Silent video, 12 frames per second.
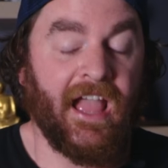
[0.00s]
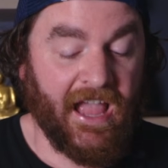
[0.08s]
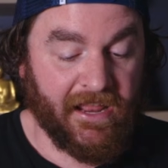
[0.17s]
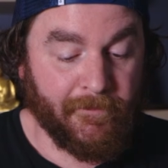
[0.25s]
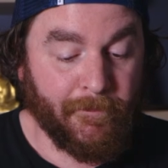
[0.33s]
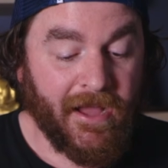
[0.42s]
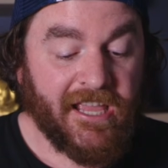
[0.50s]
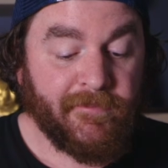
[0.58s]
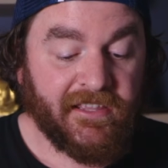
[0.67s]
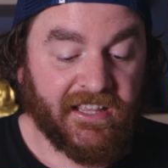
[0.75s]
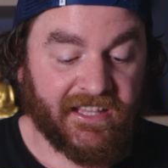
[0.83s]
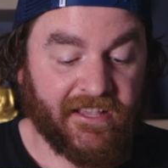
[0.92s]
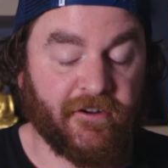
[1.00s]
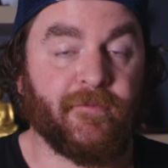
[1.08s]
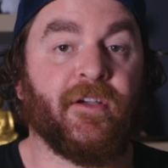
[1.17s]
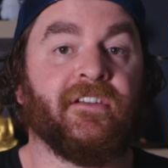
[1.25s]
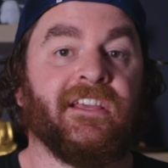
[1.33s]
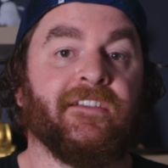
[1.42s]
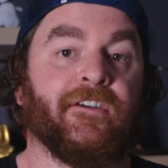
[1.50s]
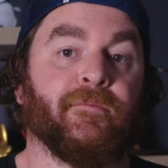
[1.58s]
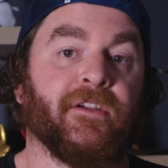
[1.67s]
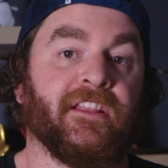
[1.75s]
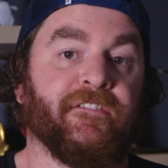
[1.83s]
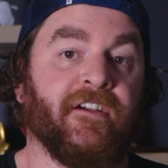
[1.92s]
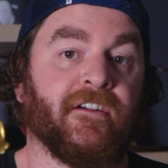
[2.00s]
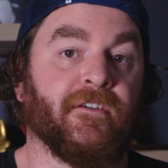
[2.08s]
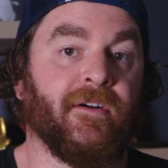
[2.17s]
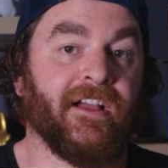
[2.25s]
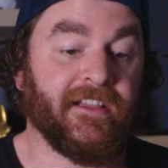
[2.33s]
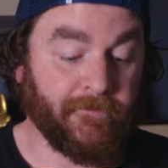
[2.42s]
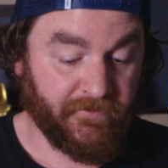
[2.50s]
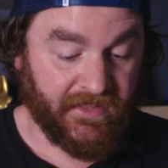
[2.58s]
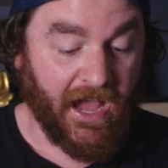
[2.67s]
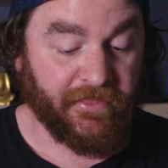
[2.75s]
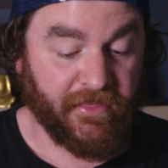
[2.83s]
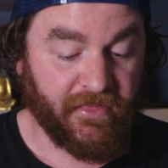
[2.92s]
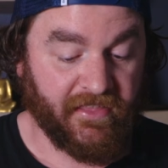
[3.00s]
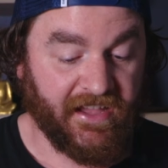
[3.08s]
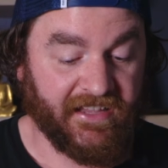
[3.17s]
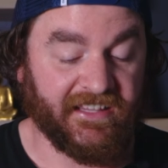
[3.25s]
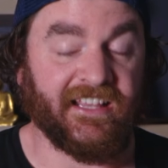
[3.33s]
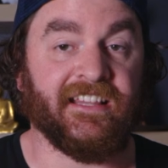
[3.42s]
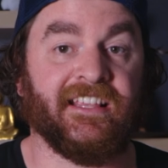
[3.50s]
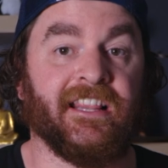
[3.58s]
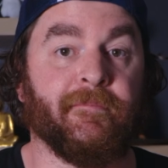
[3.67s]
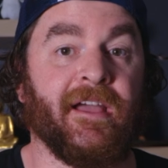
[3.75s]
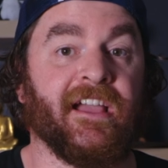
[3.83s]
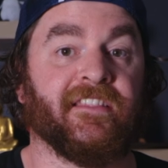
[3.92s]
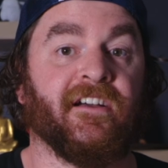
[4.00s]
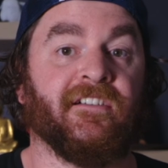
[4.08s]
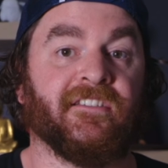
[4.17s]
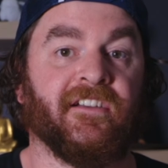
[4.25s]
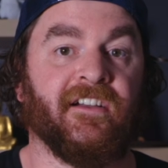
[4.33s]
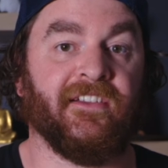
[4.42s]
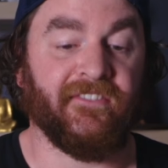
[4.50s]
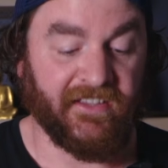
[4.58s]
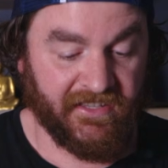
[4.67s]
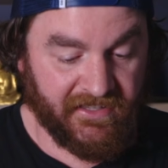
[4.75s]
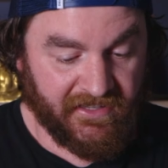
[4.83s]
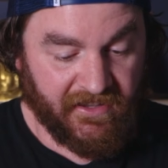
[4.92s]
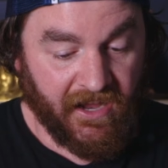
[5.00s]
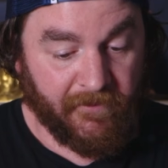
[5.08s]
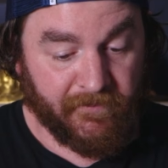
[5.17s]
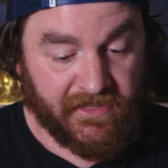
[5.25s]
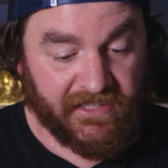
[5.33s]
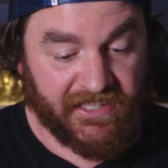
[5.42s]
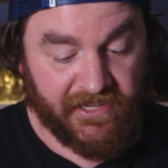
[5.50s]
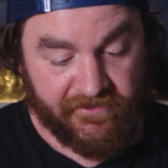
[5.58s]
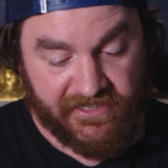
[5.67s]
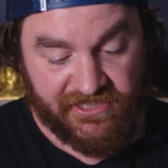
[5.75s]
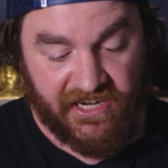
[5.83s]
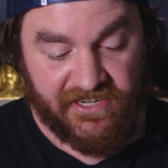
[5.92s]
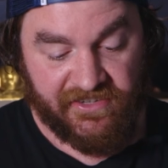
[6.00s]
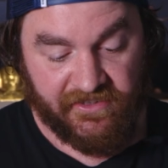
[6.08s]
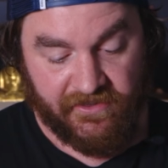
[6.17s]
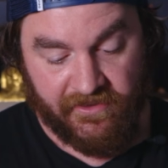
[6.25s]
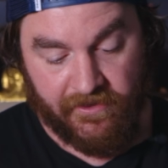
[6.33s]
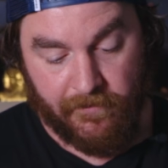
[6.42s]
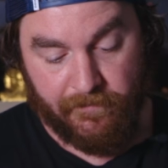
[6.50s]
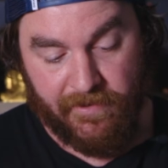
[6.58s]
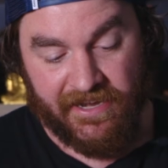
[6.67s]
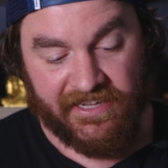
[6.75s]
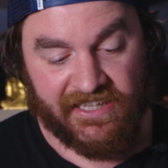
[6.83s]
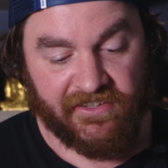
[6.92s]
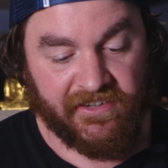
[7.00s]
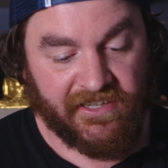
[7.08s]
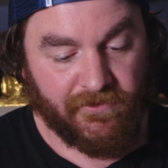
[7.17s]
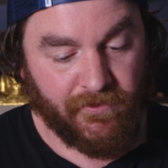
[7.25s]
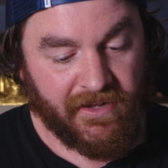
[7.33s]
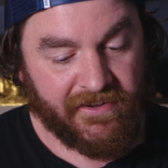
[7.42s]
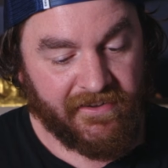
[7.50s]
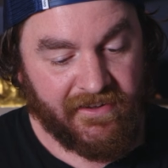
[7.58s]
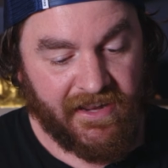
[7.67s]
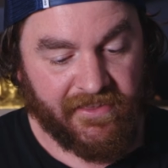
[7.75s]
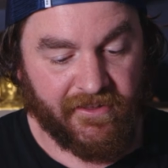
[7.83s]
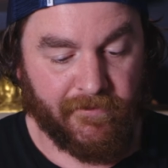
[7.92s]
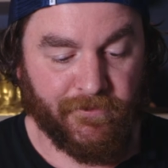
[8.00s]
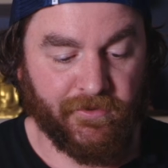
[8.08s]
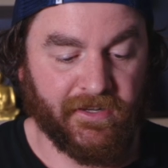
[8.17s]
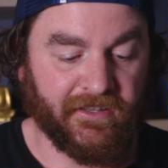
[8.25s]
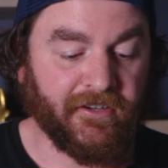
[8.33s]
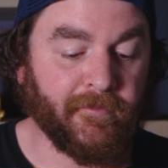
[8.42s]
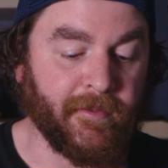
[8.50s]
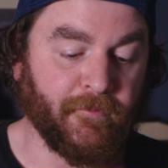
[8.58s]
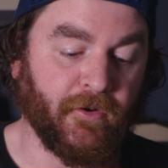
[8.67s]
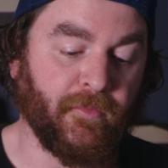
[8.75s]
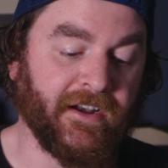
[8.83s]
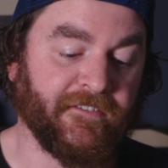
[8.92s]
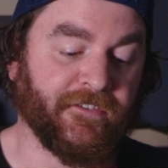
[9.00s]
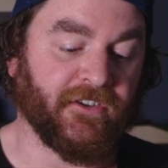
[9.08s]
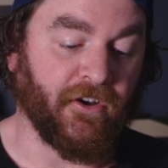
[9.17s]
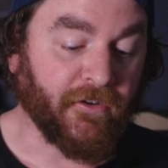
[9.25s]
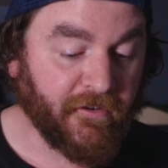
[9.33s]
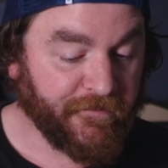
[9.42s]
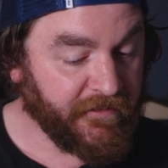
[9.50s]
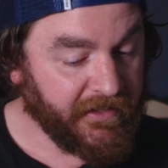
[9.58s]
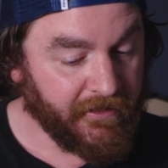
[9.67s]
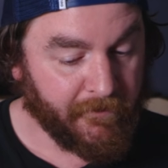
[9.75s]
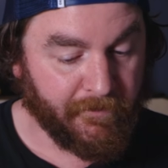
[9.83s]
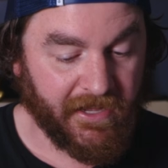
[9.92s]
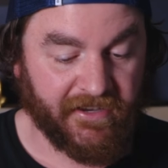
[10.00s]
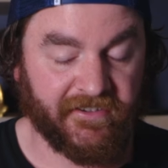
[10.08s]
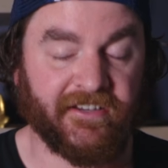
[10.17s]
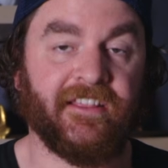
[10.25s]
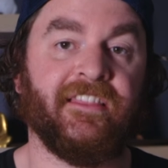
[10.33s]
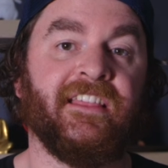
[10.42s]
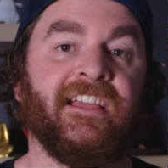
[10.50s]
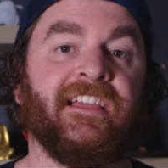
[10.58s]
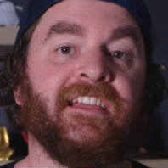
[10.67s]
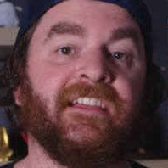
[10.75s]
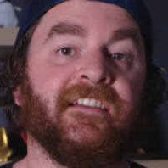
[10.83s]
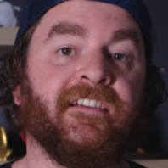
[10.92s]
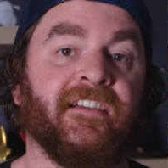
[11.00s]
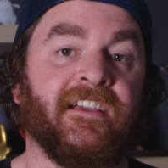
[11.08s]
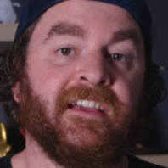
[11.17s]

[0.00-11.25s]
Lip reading: and maybe the ceremony if I'm really far away. Other than that, it sits in the bag the whole time. I'm considering changing to the Panasonic one now that I'm doing a little bit more wedding photography, but this